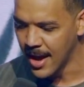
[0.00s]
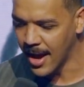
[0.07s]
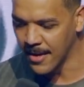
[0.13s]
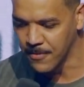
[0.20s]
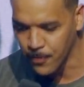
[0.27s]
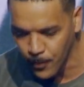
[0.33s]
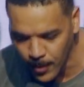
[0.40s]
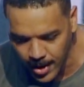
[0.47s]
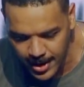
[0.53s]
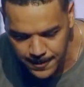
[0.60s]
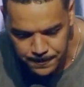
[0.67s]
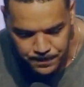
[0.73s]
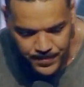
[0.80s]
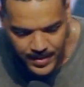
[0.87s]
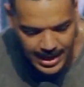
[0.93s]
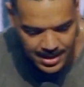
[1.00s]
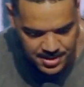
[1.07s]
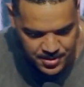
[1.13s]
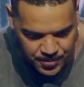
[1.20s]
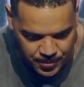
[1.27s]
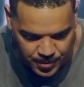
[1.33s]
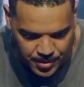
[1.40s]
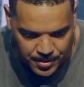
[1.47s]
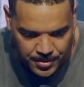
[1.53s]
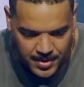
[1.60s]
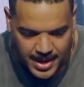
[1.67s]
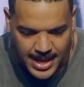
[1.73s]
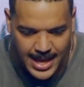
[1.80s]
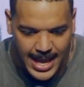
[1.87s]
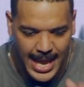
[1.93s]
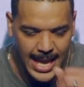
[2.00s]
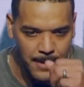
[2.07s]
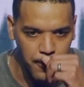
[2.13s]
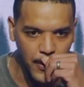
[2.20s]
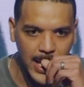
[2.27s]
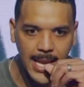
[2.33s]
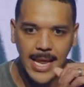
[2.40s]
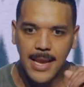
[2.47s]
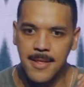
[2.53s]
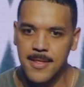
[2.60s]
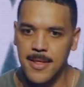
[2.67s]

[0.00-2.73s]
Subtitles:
of what is true. And we need to